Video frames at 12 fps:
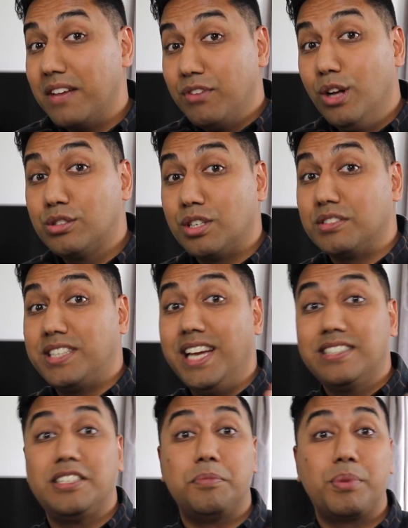I've also
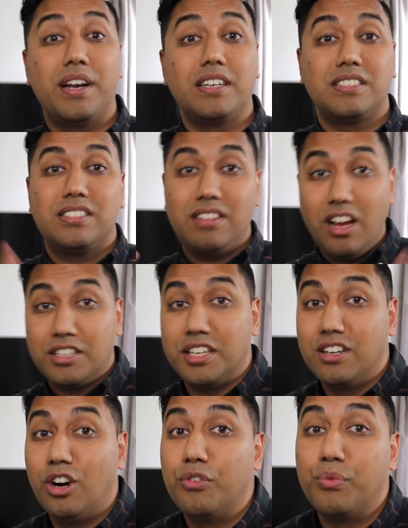tested products
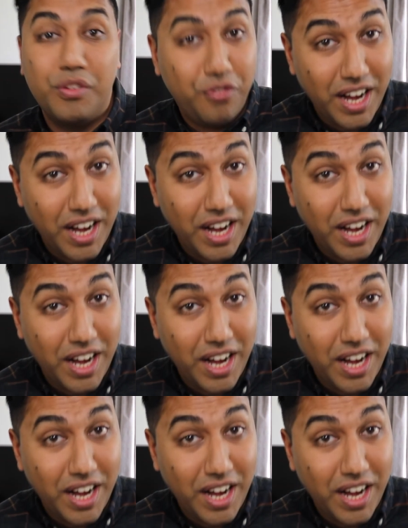starting off with